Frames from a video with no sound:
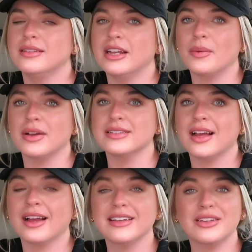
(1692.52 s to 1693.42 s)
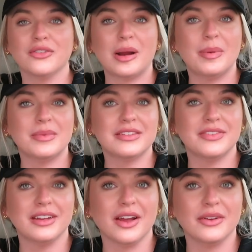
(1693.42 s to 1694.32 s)
Anyways, I guess I'll wrap up this
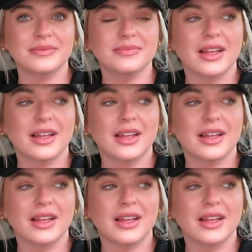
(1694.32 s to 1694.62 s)
video.